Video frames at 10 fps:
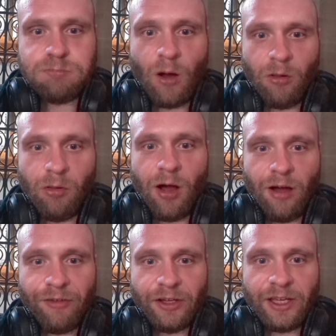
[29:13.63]
a lot
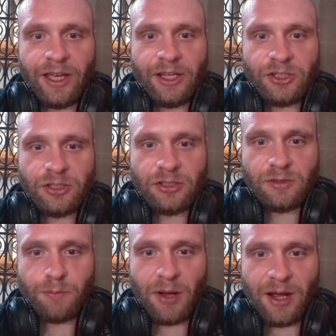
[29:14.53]
of
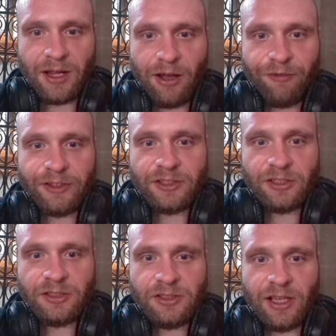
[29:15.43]
occasions by
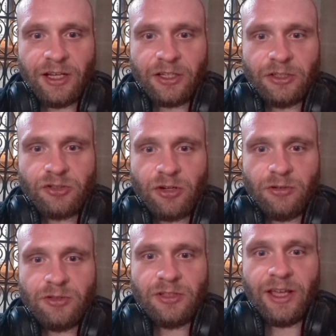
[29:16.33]
officers in a
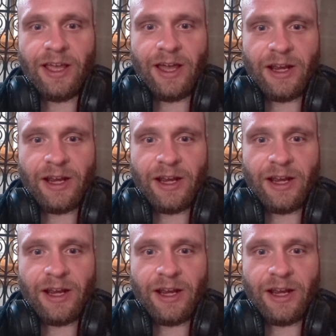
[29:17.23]
controlled state,